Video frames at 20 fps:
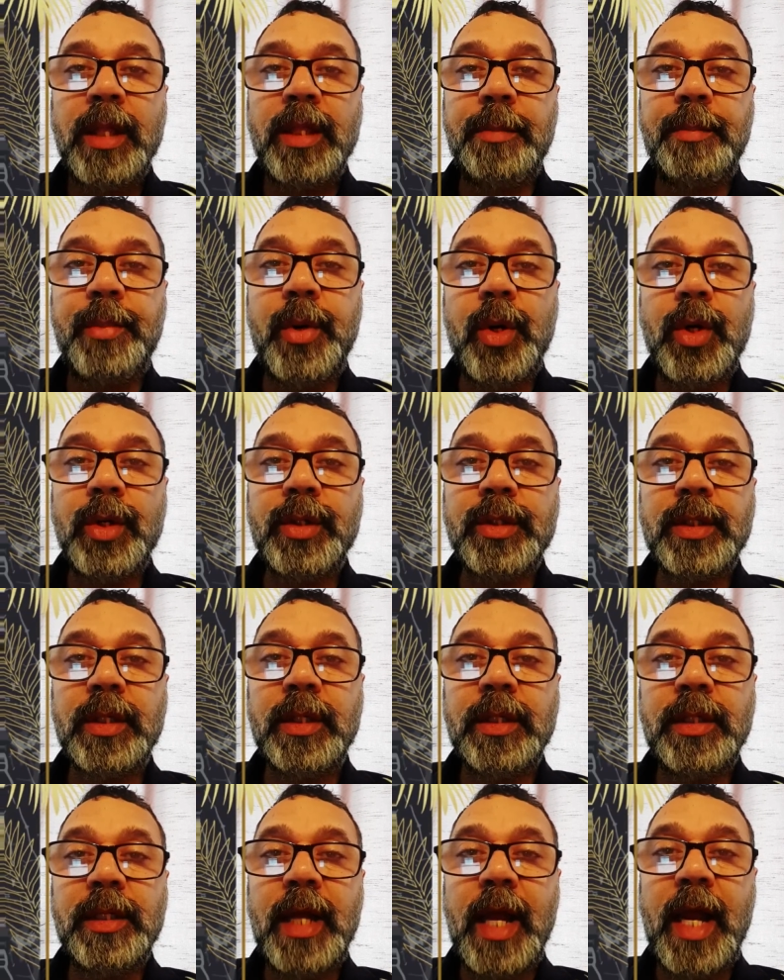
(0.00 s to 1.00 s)

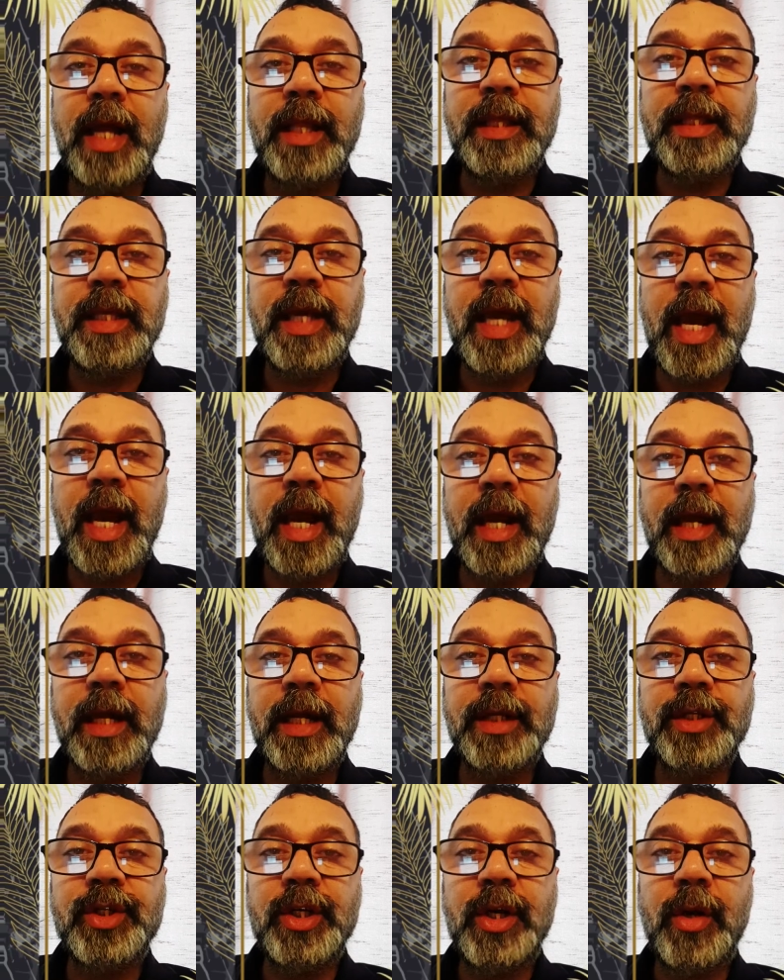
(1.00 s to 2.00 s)
person and the
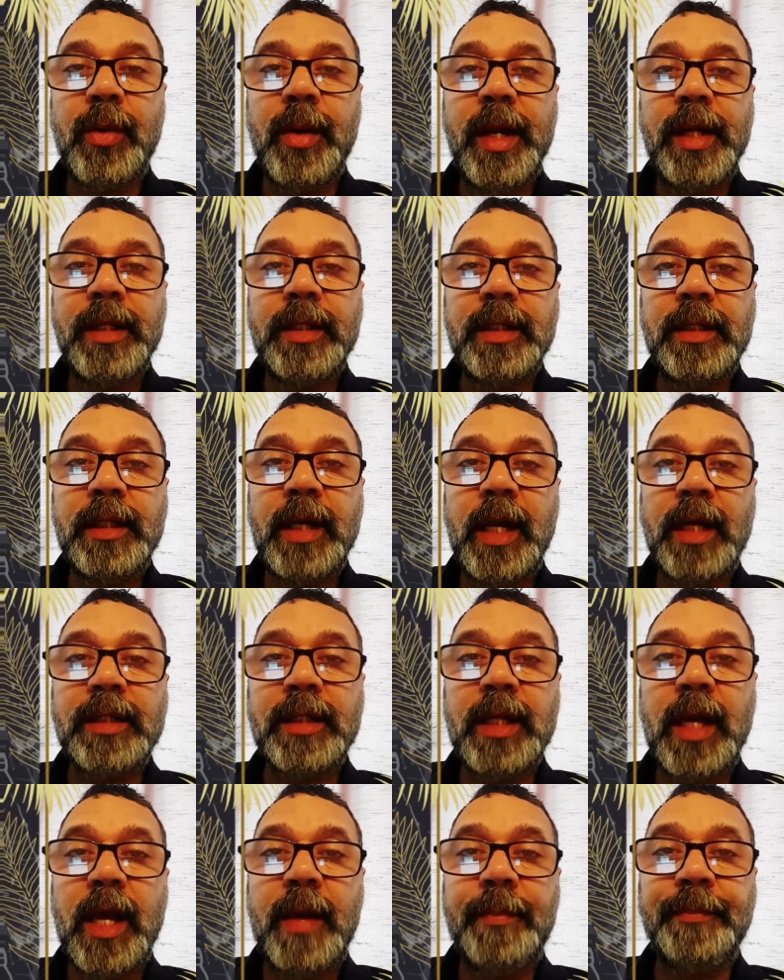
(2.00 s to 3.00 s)
anger generated as
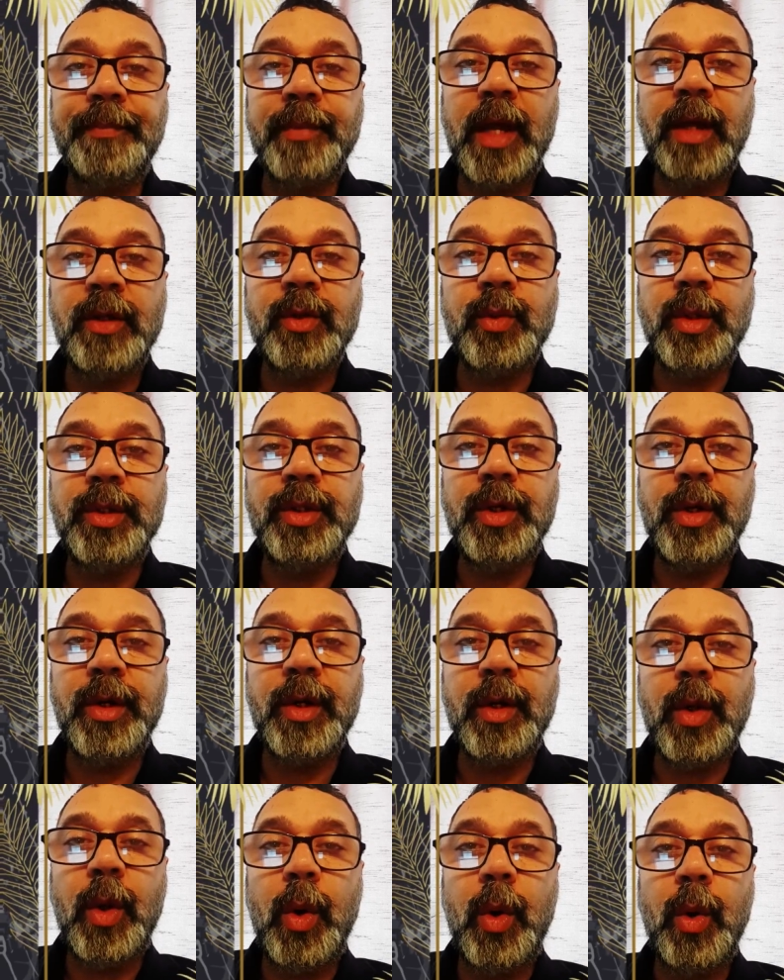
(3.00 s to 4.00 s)
when you
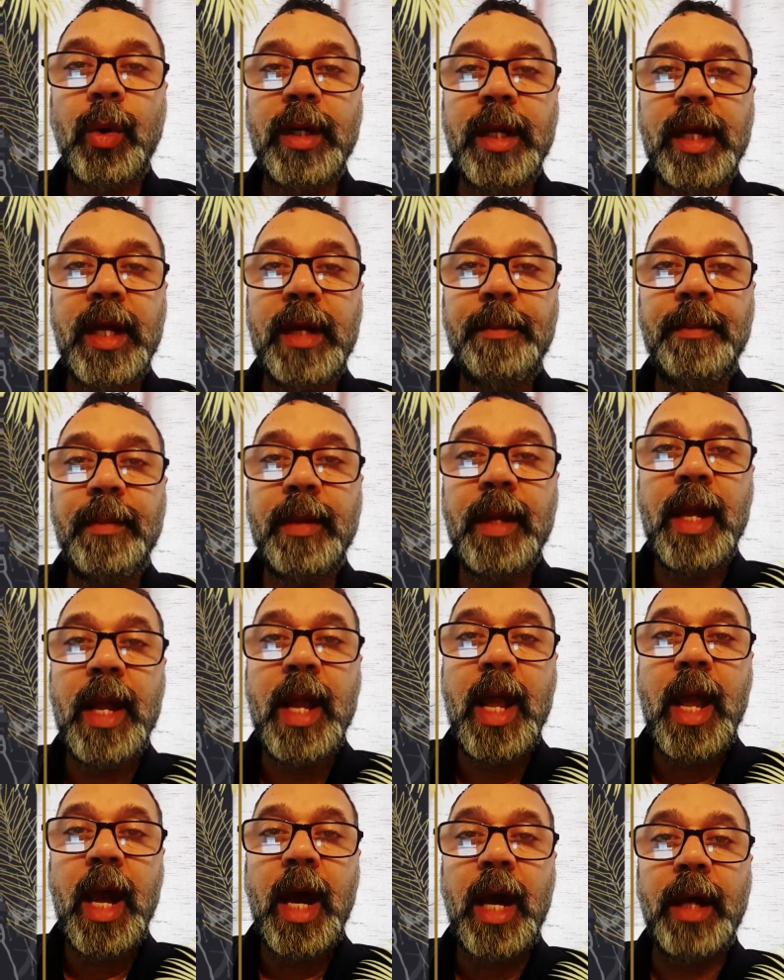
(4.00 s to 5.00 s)
recall him
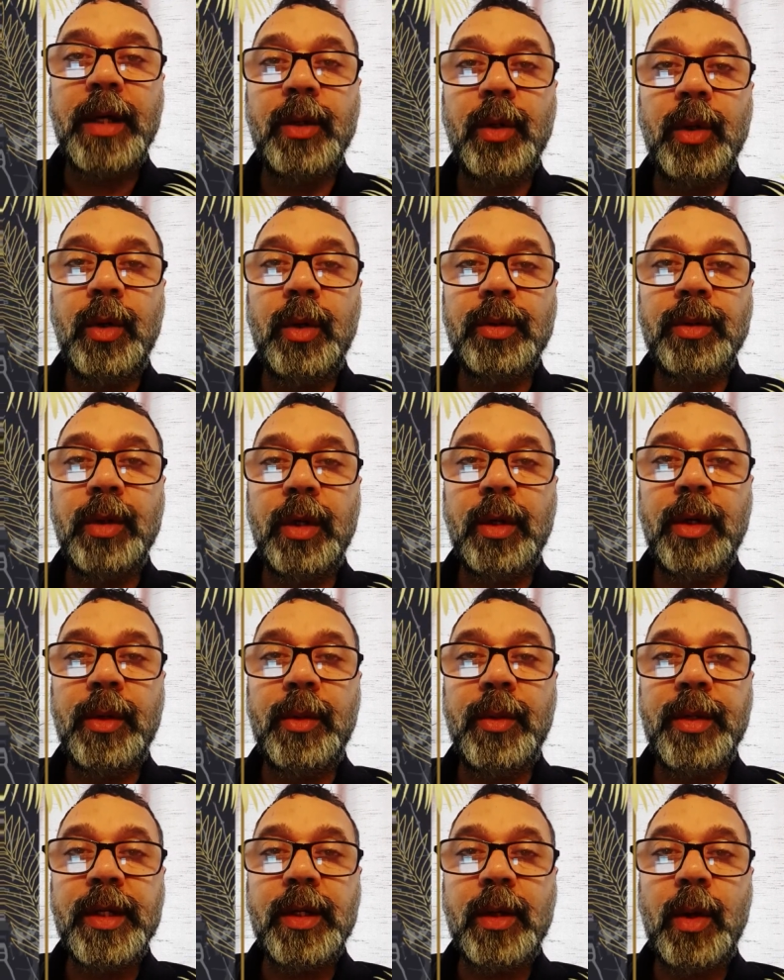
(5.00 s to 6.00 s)
or
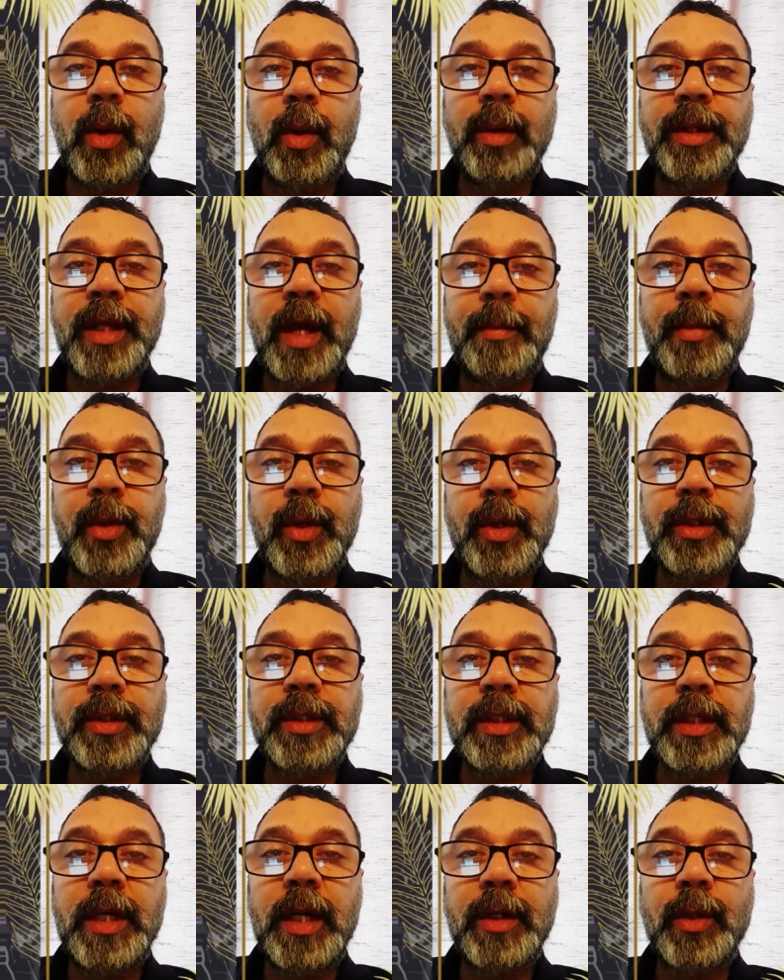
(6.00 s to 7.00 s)
recall that
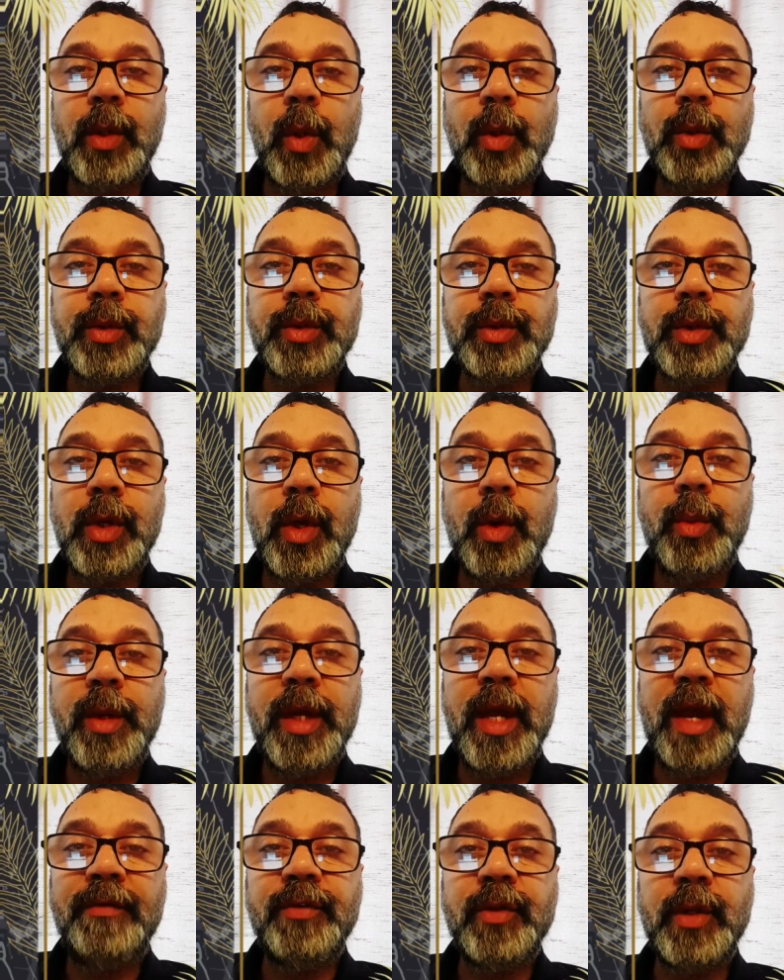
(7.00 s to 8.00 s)
person. And also we
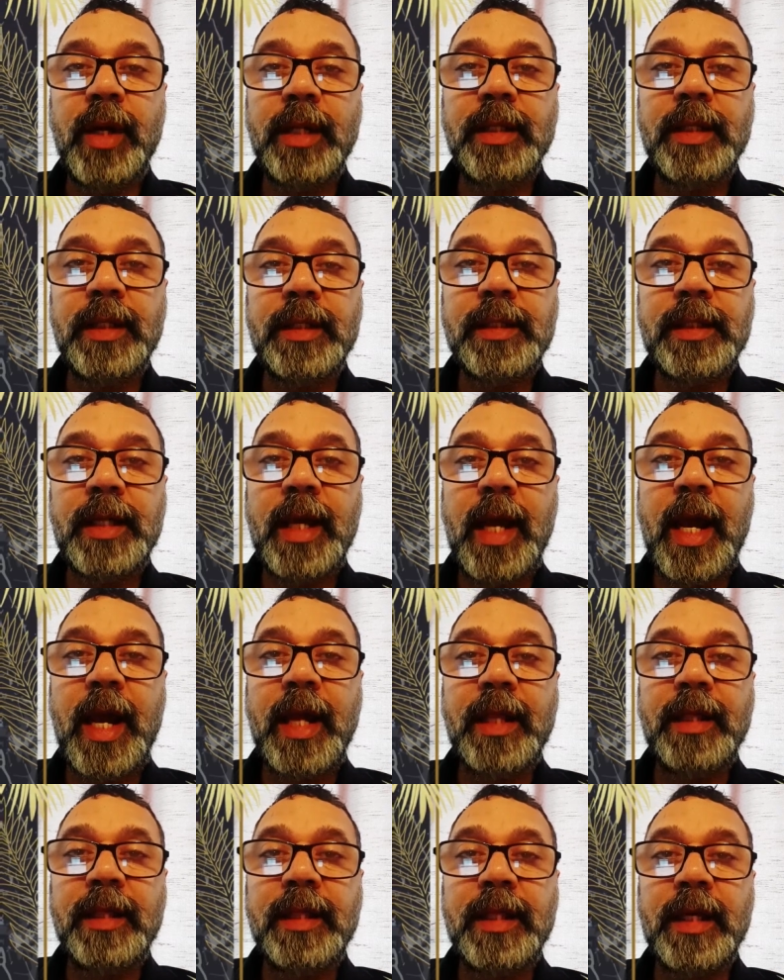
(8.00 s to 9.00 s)
have to
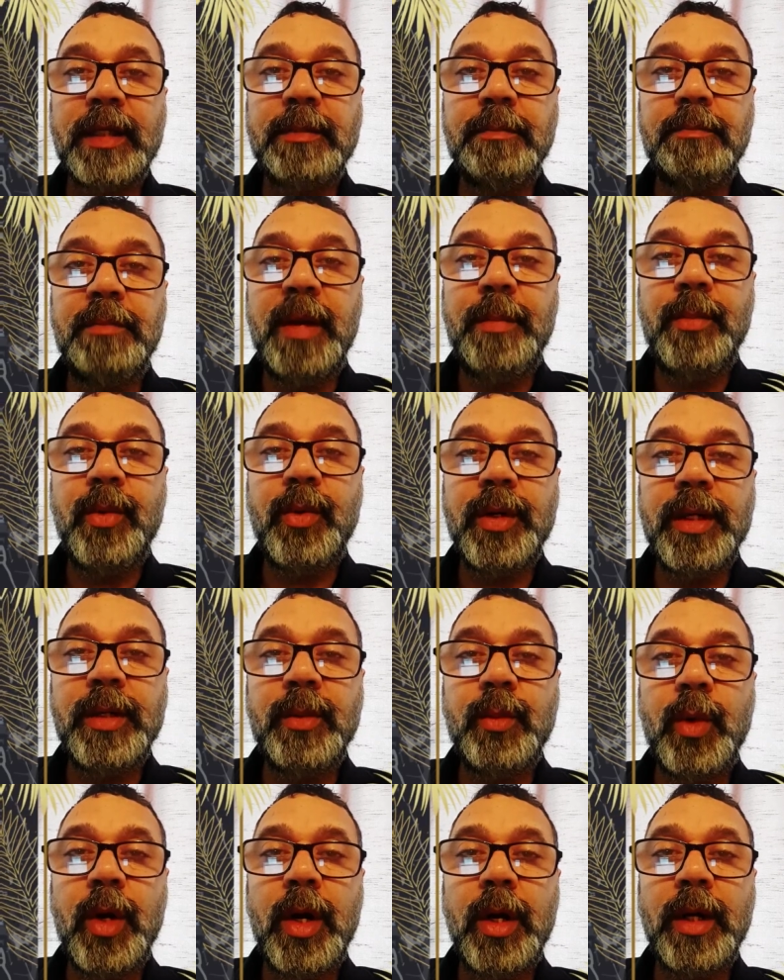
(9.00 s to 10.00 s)
understand that memory
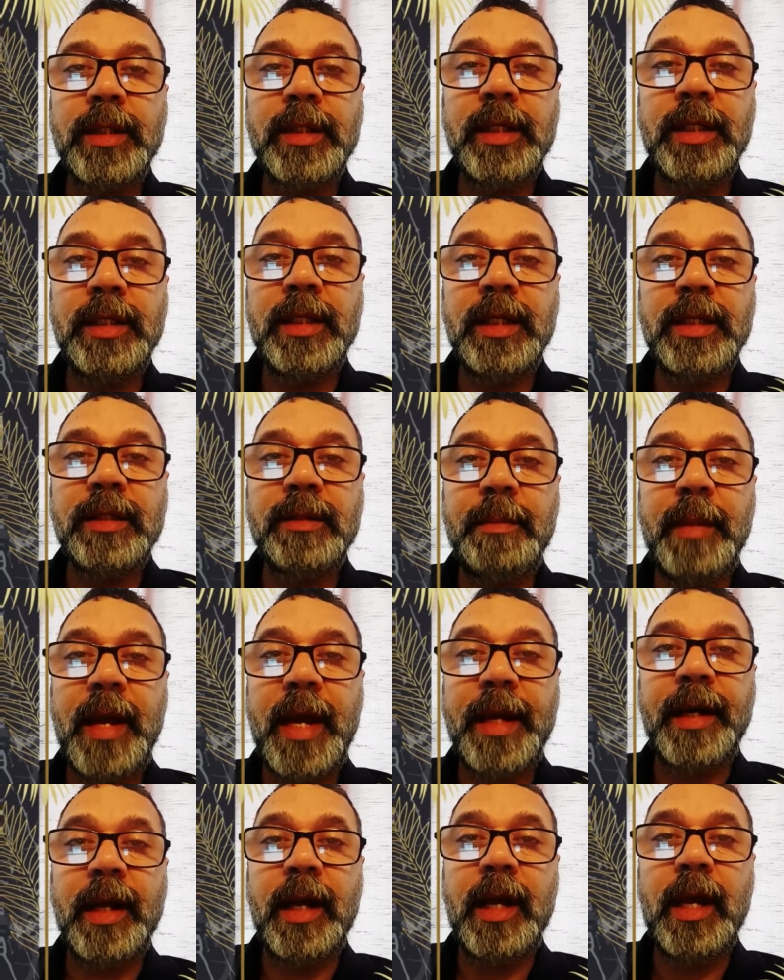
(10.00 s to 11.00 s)
works in this
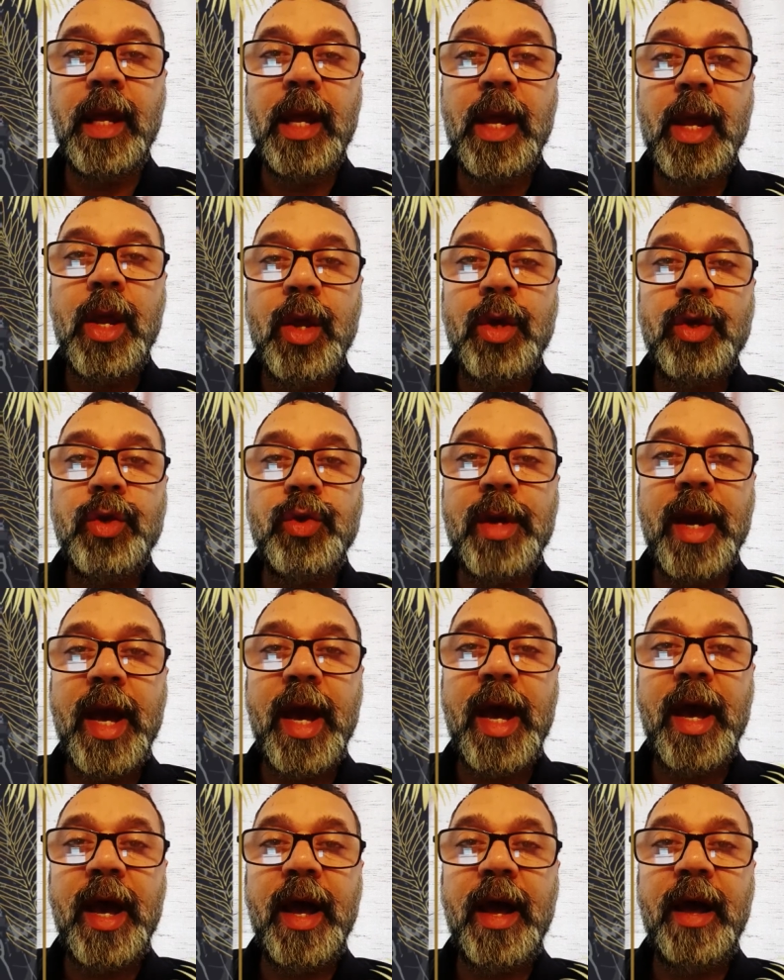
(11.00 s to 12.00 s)
manner. You
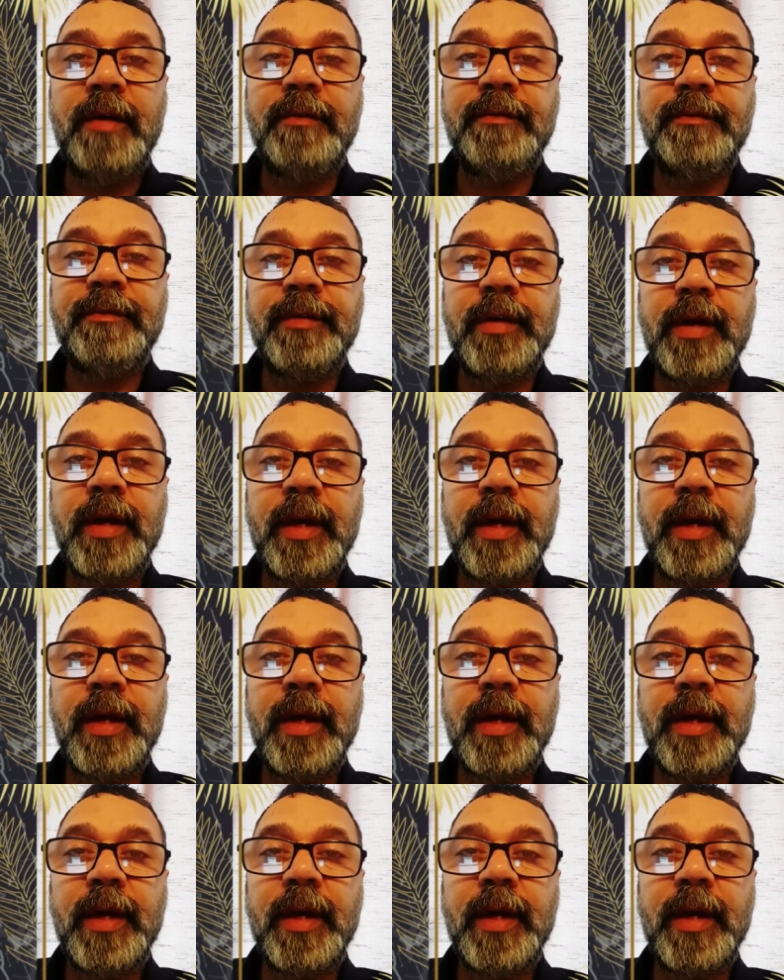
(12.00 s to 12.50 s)
have